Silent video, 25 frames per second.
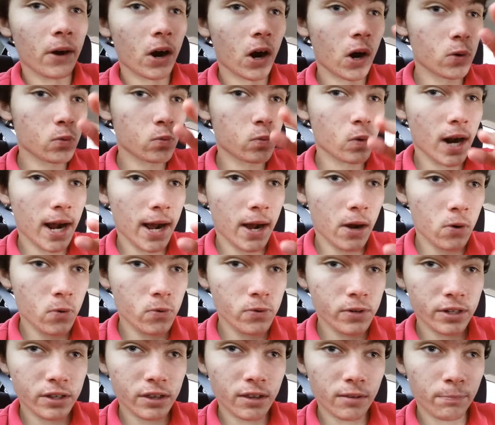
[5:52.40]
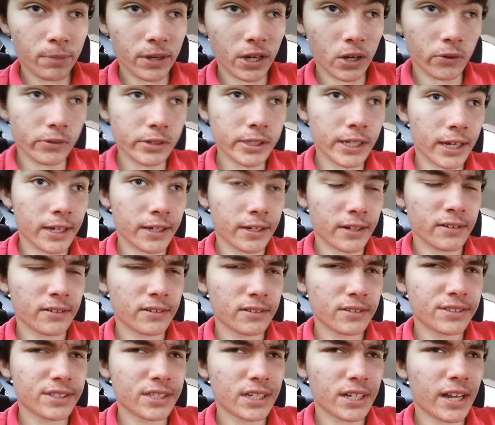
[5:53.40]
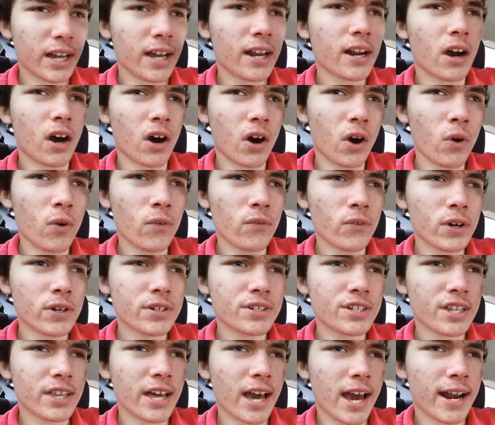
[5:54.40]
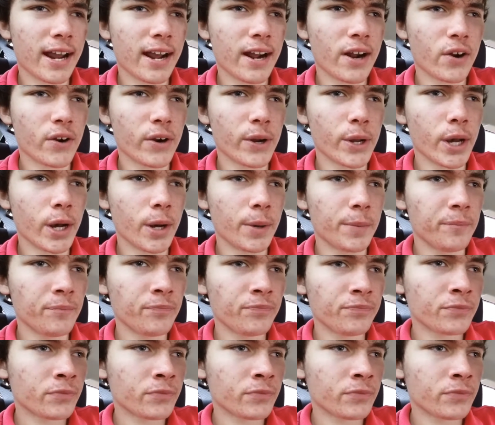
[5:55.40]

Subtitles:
around the building to get over to that area,